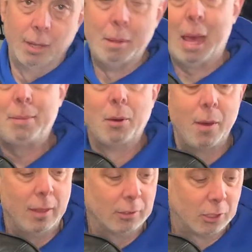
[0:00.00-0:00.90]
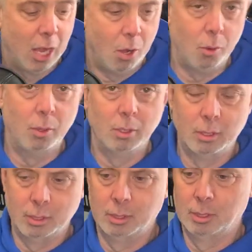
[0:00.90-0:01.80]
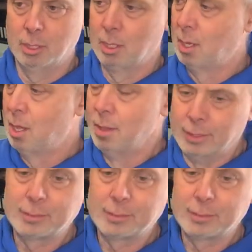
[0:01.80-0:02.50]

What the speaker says: happy with it. So this